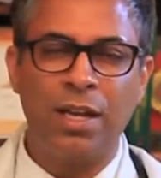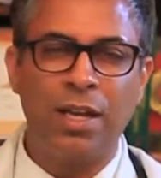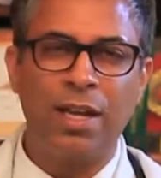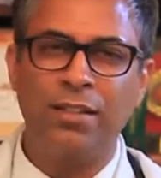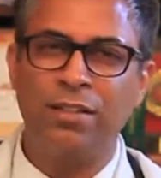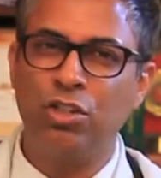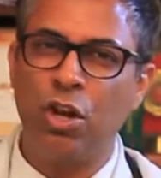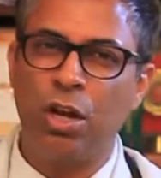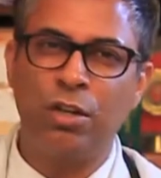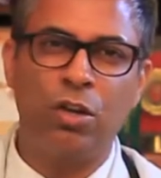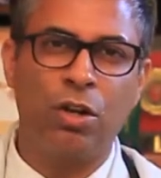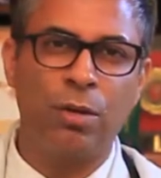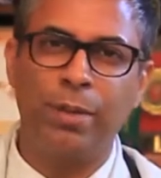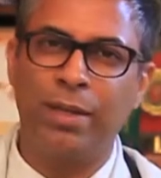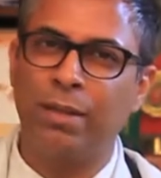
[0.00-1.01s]
is not going
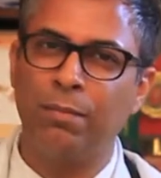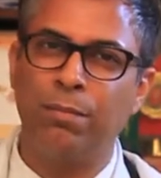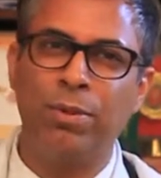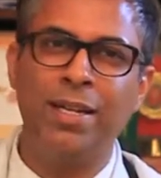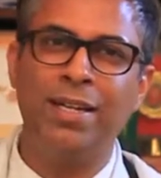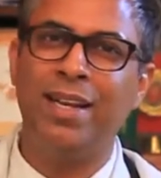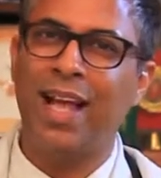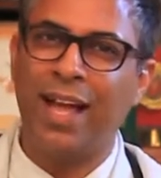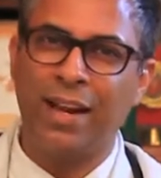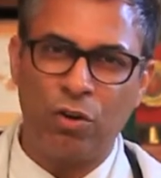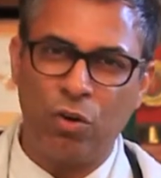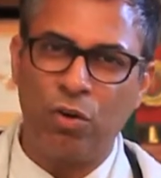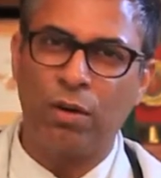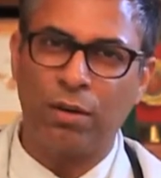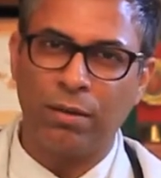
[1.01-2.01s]
to be complete at
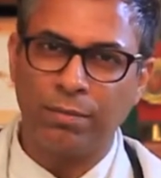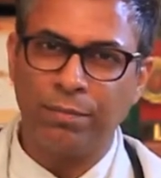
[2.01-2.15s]
all.